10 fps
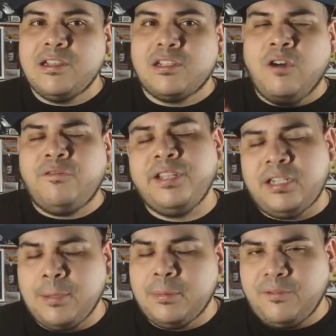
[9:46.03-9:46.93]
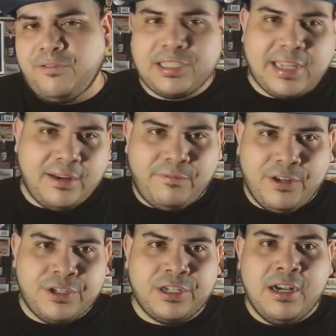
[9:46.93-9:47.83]
So hopefully they're able to fix that in the
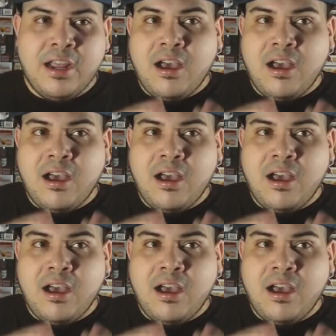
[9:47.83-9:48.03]
future.